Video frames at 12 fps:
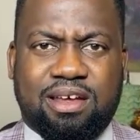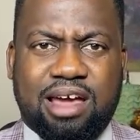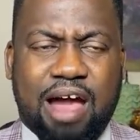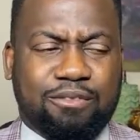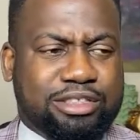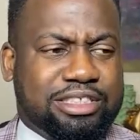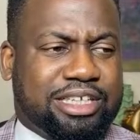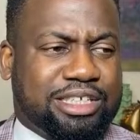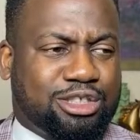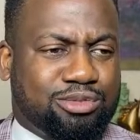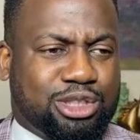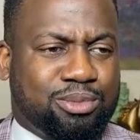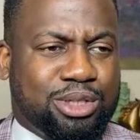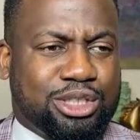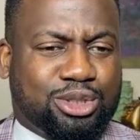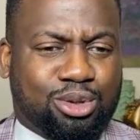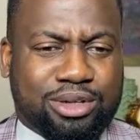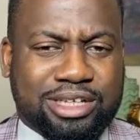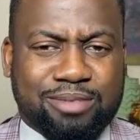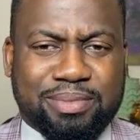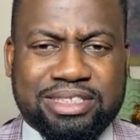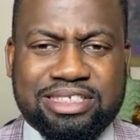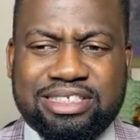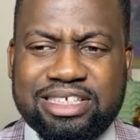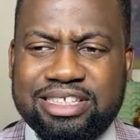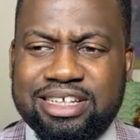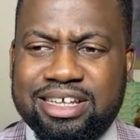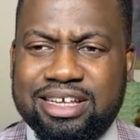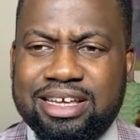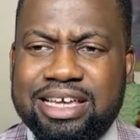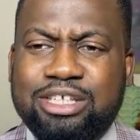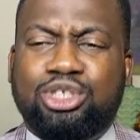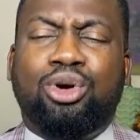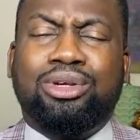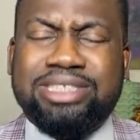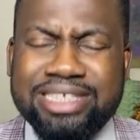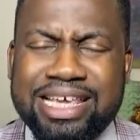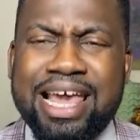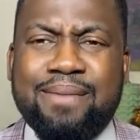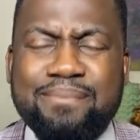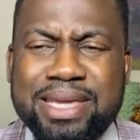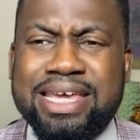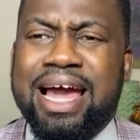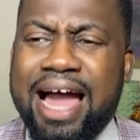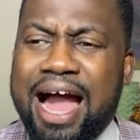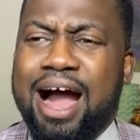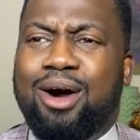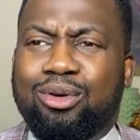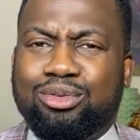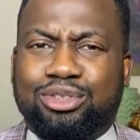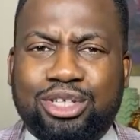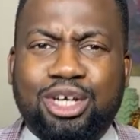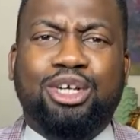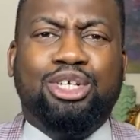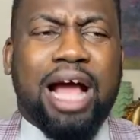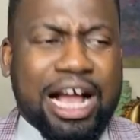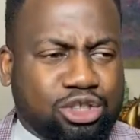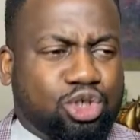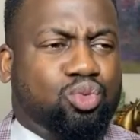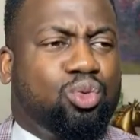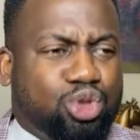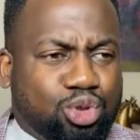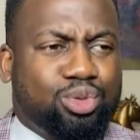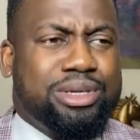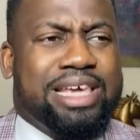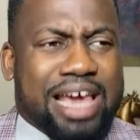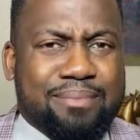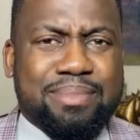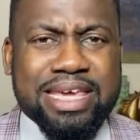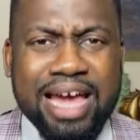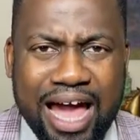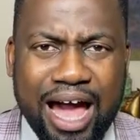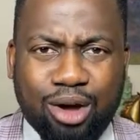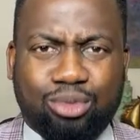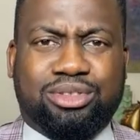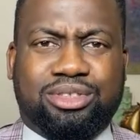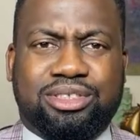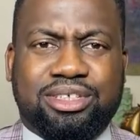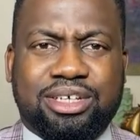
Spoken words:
Have you seen cases where somebody is talking and the person is saying, just hear me out. I just want you to hear me out.